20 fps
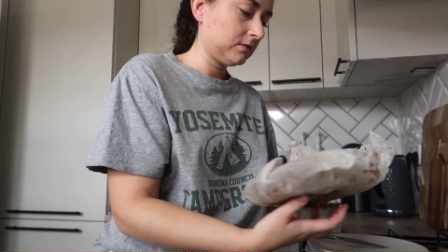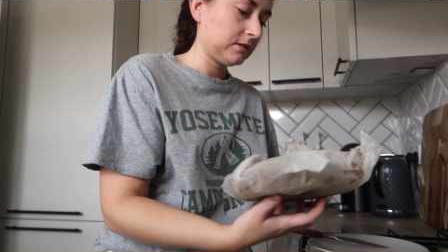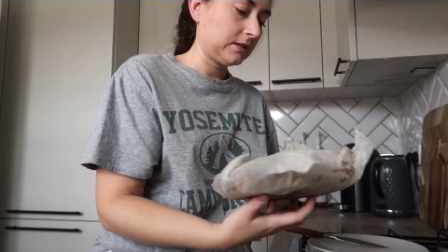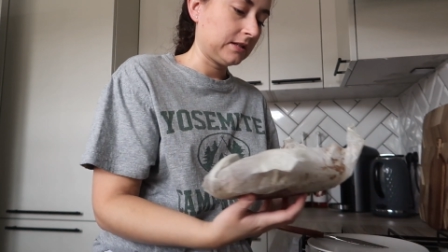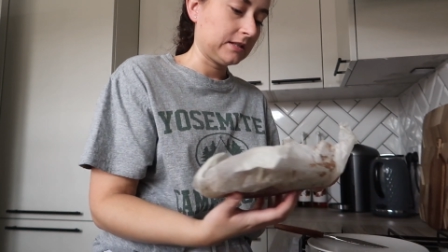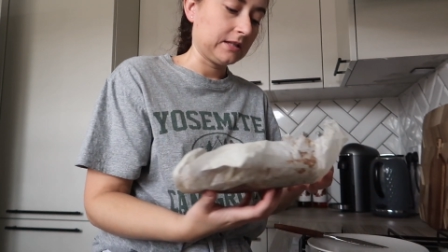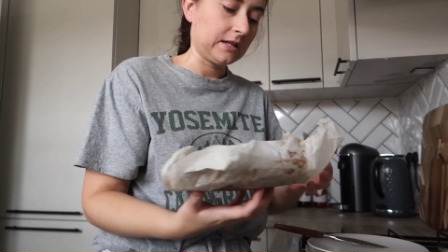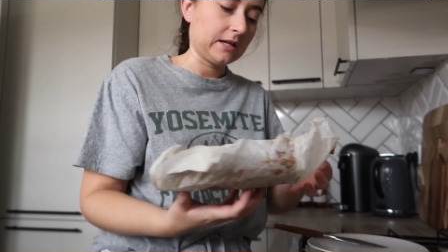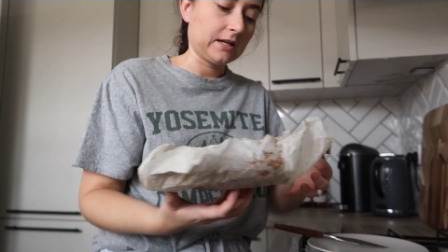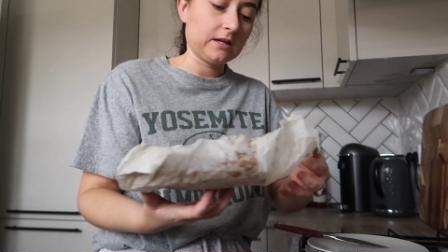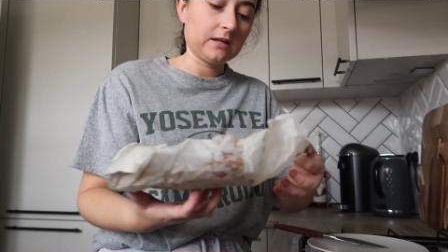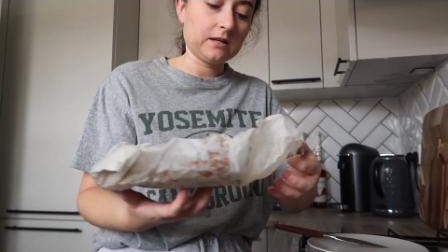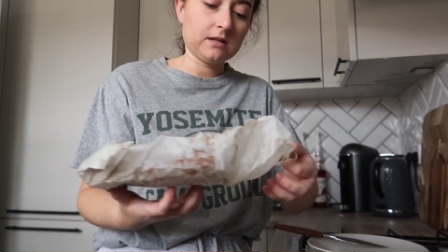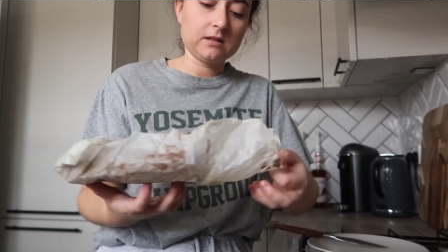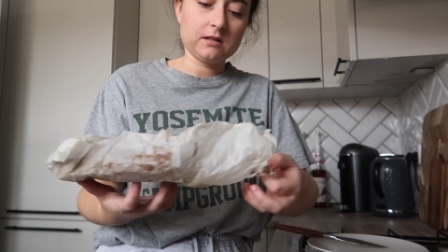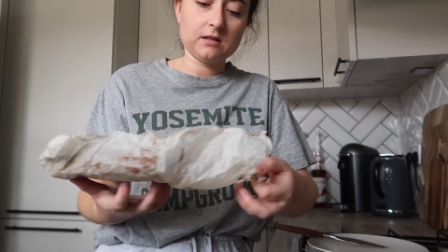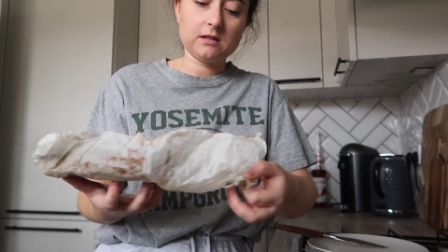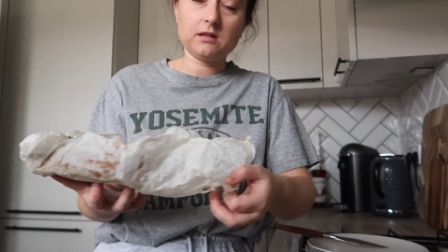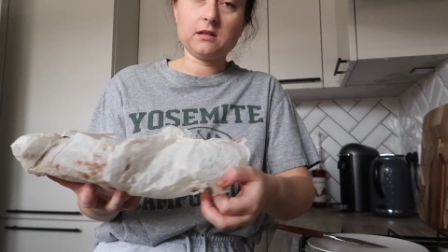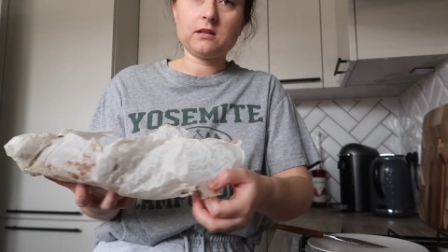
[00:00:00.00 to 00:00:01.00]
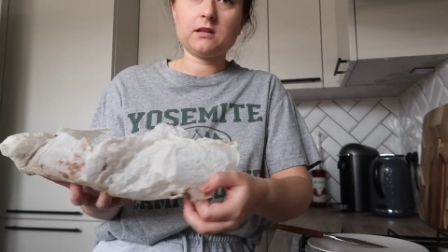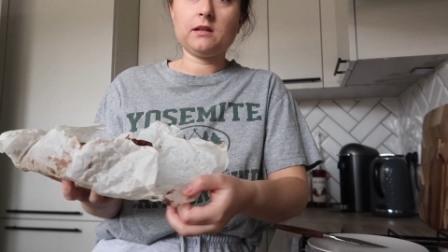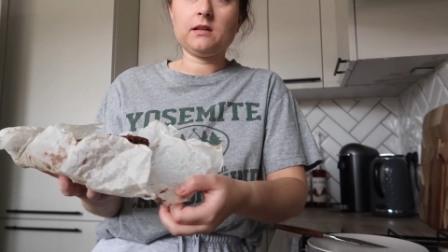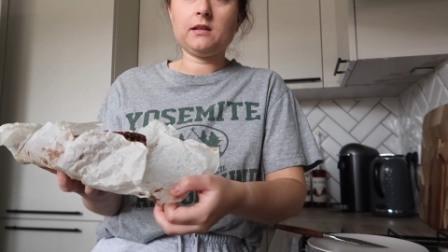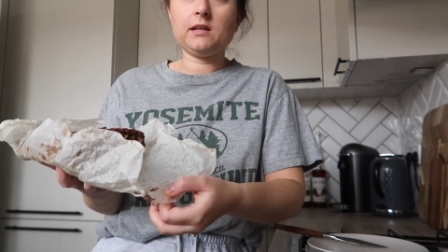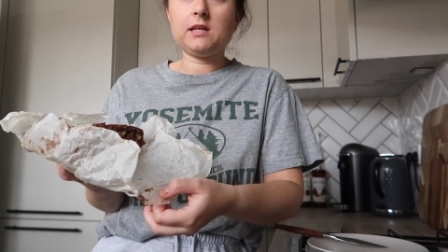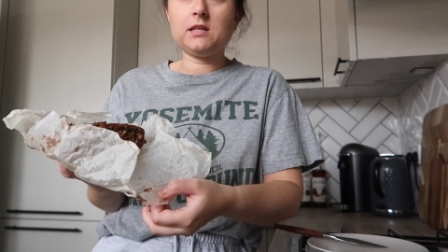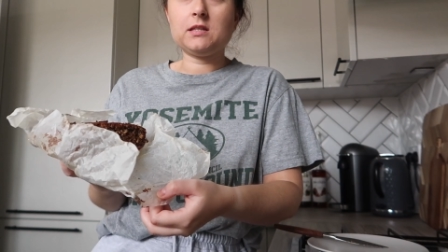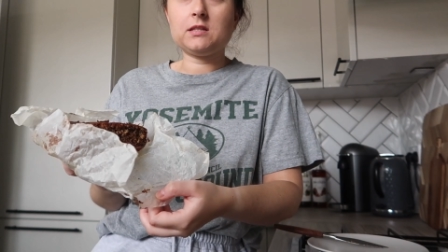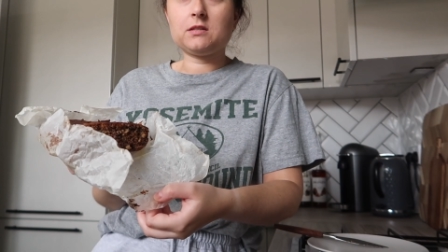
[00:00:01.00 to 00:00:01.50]
It's like the
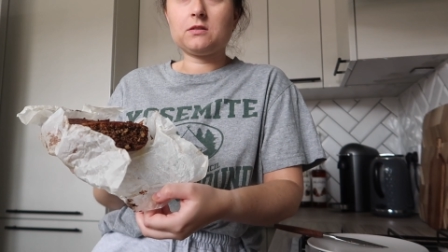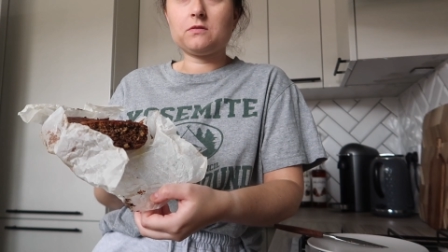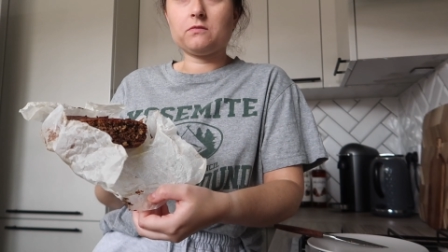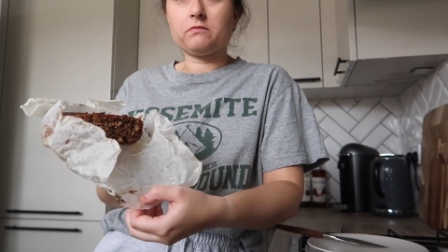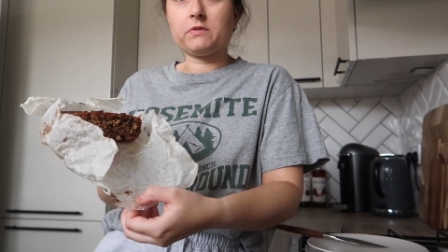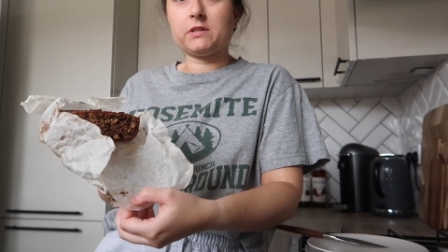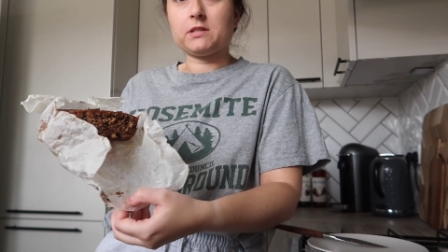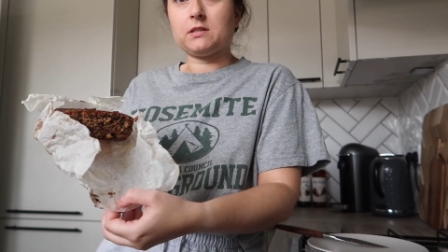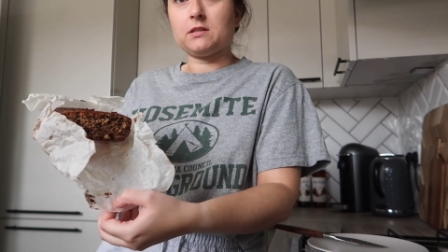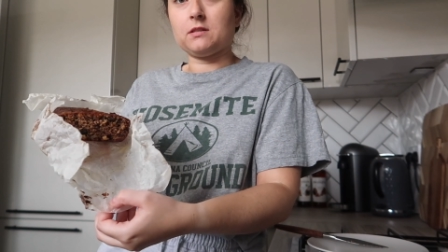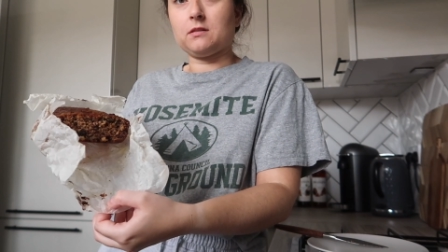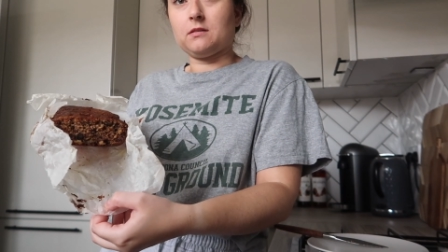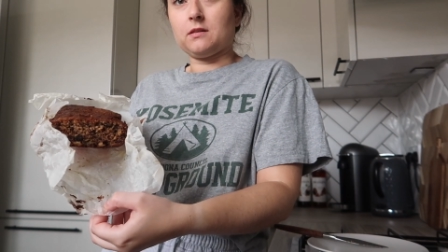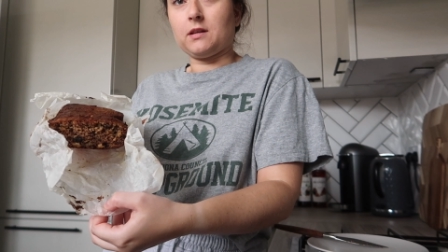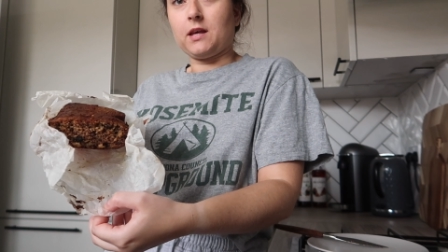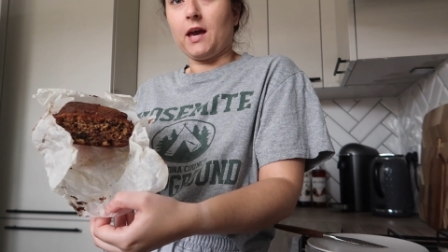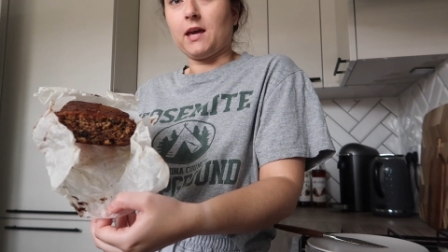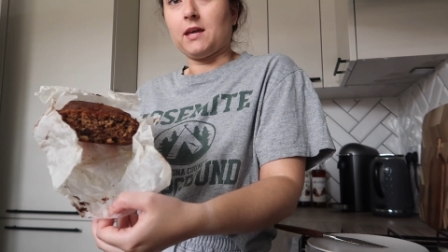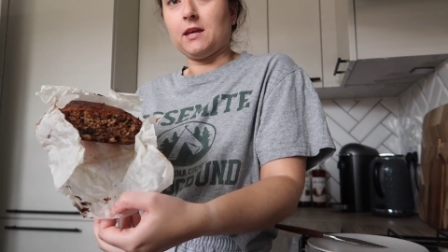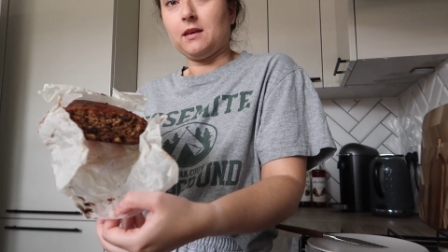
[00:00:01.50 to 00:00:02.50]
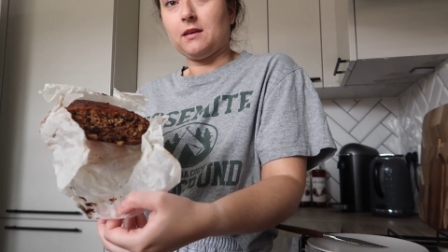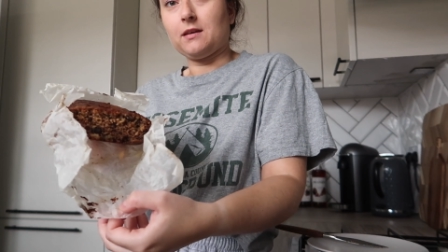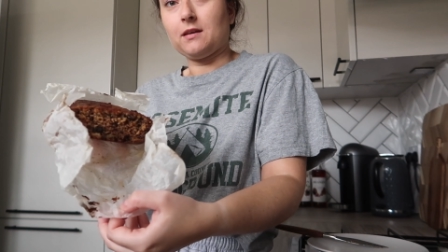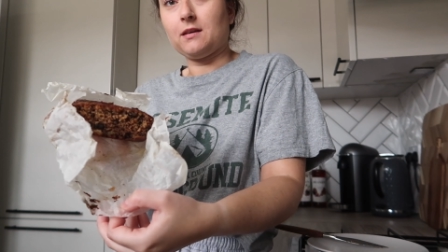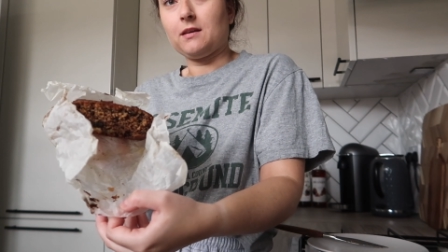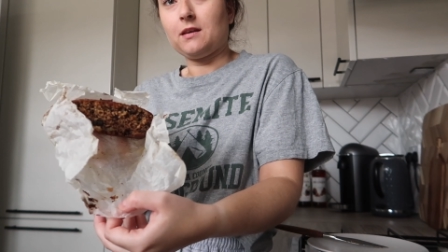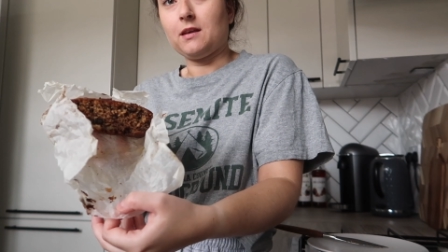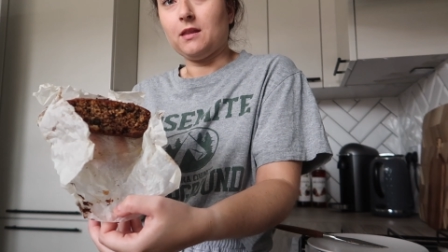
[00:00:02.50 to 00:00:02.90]
least risen cake